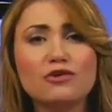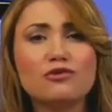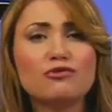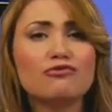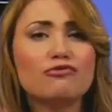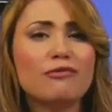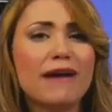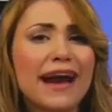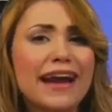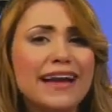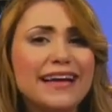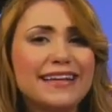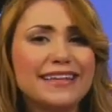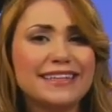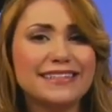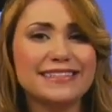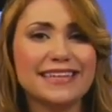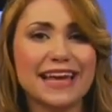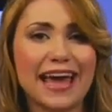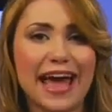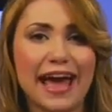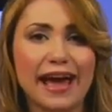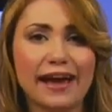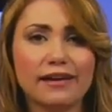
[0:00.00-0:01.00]
grainy
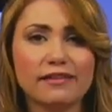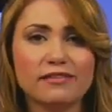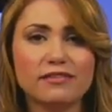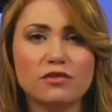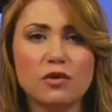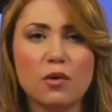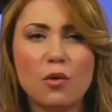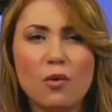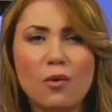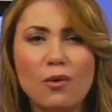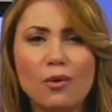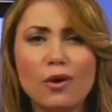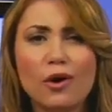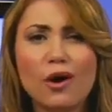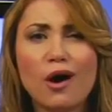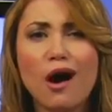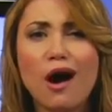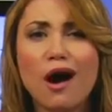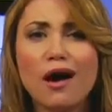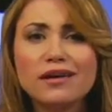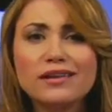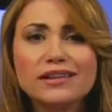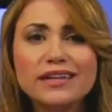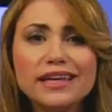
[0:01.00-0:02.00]
text or
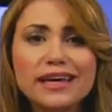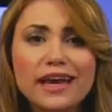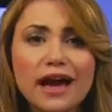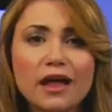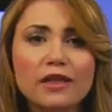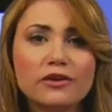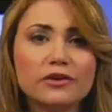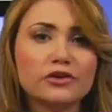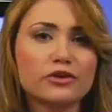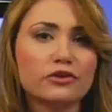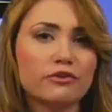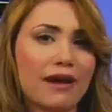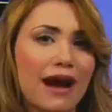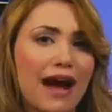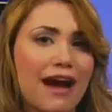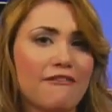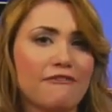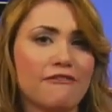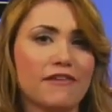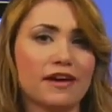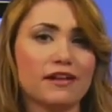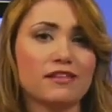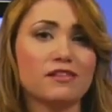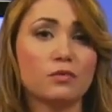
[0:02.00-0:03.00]
oddly colored
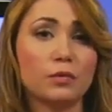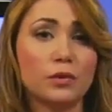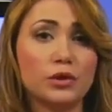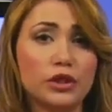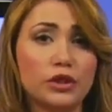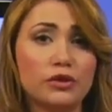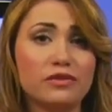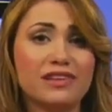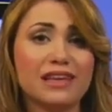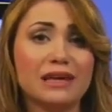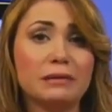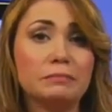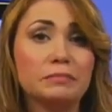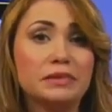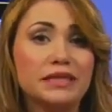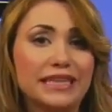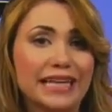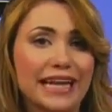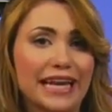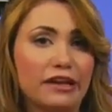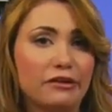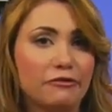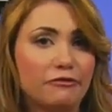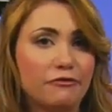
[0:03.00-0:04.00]
graphics when using
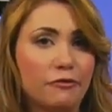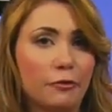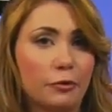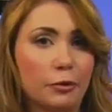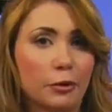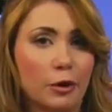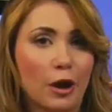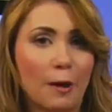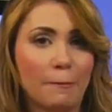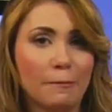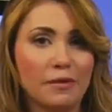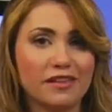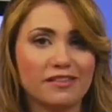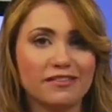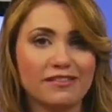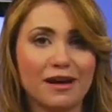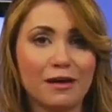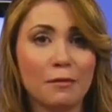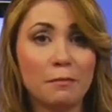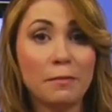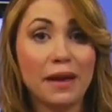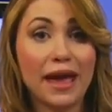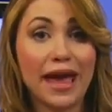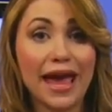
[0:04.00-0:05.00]
plain photocopy
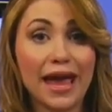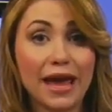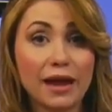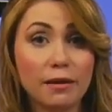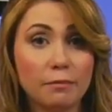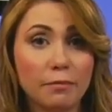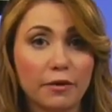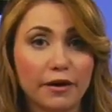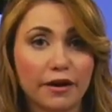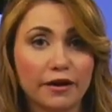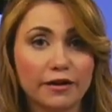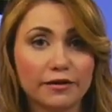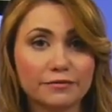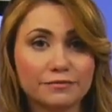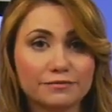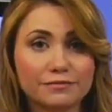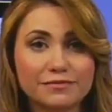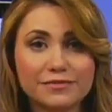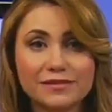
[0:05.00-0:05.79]
style paper.